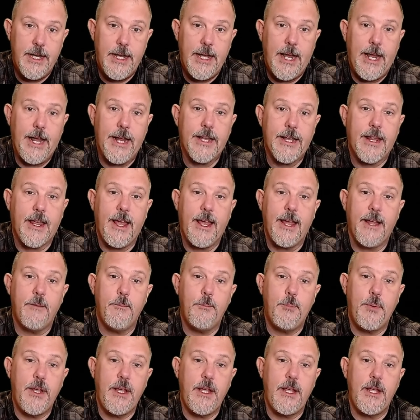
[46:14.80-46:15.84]
It can
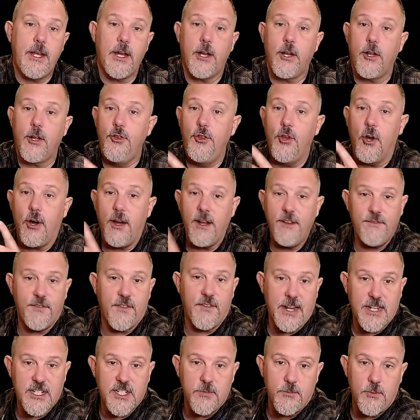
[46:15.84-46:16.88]
be
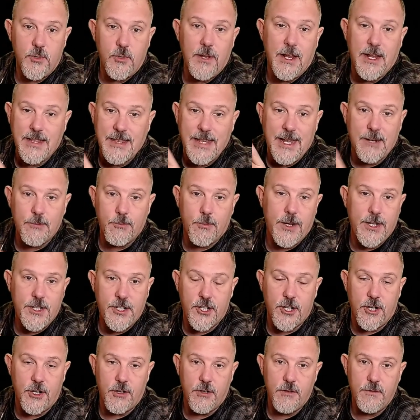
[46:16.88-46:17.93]
non-flexible like that red
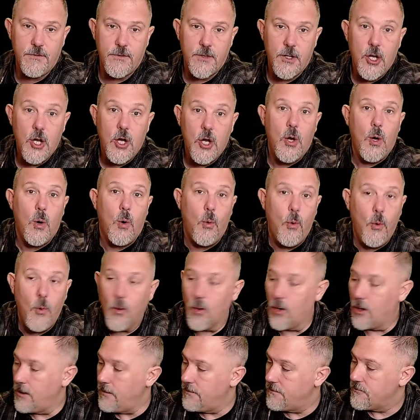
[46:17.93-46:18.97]
curve,
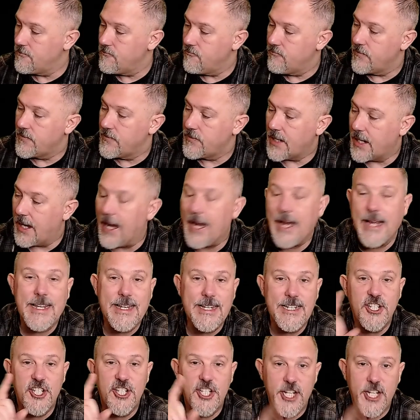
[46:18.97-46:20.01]
or I
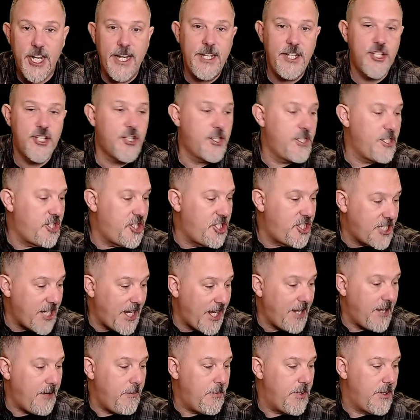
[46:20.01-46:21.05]
can change the
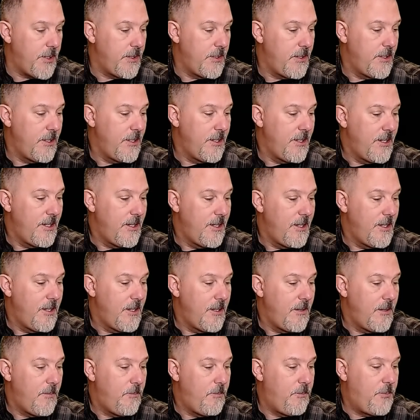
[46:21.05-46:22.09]
shape
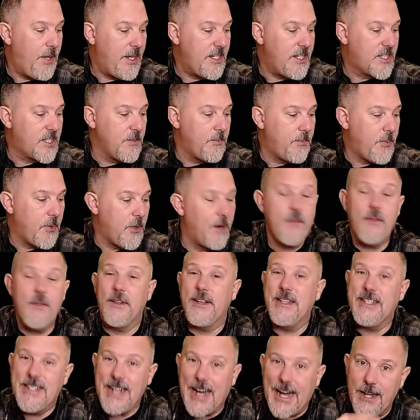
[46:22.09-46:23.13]
based upon the
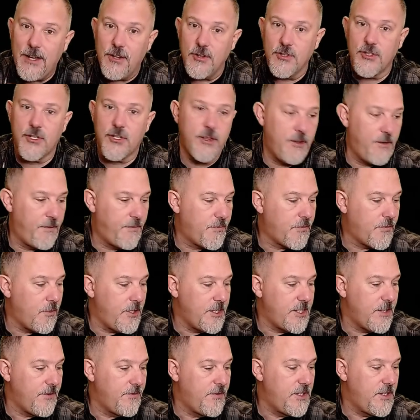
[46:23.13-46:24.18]
dials on the
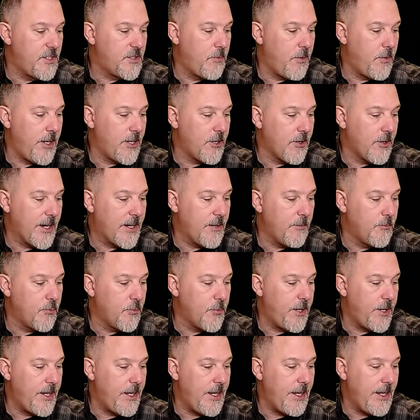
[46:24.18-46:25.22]
front of this breaker. I can
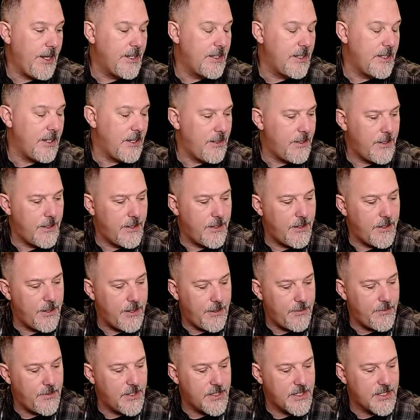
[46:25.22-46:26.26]
bring in, uh,
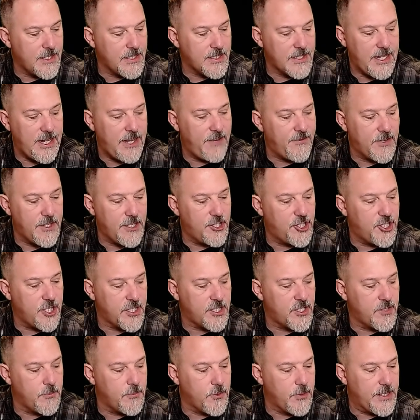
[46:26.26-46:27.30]
this doesn't have an
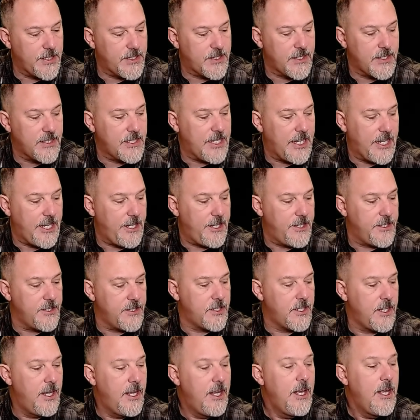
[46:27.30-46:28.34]
adjustable instantaneous,
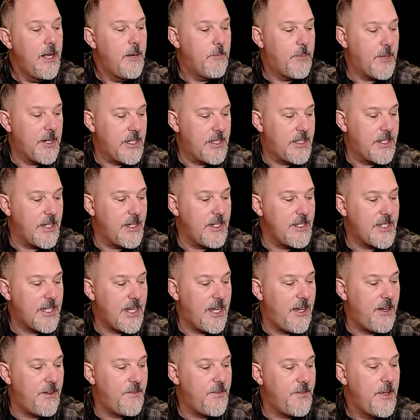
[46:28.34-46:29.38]
but it does
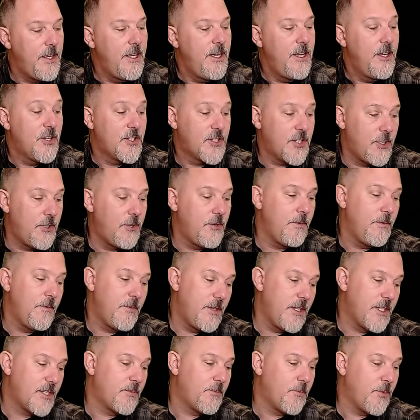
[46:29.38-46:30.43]
have, so
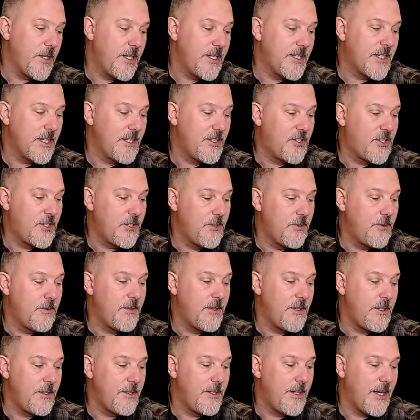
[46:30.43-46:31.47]
this brings into,
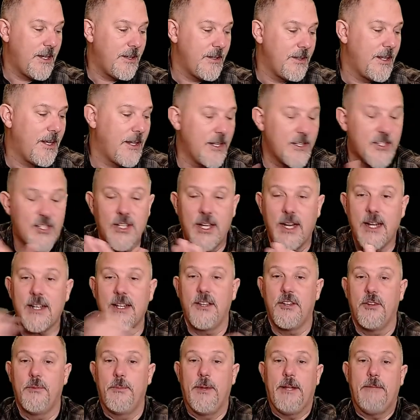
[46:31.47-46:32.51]
now, now let's talk a
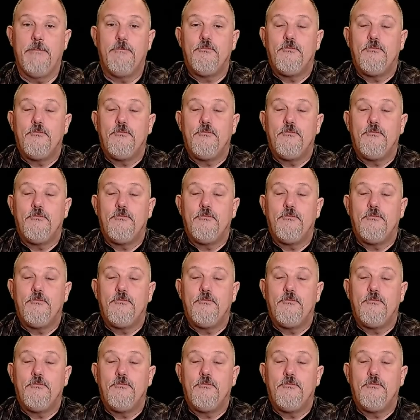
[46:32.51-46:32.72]
little bit.